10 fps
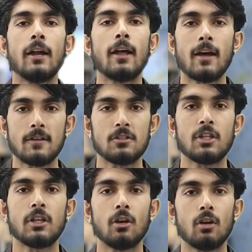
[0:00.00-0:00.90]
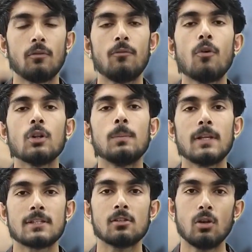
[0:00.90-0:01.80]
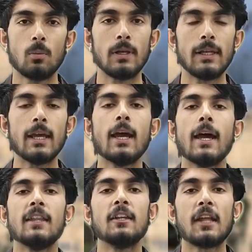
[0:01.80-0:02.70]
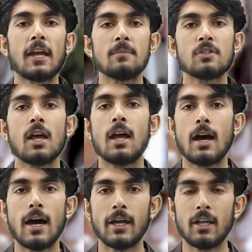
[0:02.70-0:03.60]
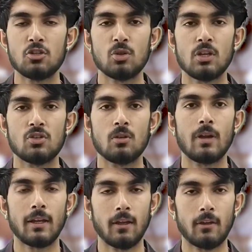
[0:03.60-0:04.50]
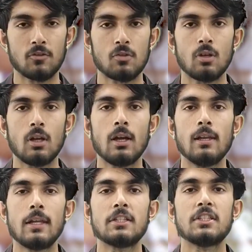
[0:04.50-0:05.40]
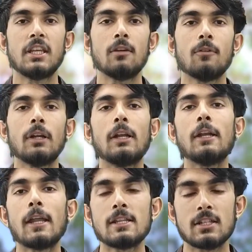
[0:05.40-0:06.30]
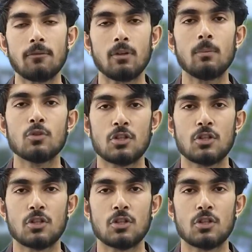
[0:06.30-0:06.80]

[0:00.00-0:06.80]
and has secured fourth place globally in the Times Higher Education Rankings. Let's see what details are with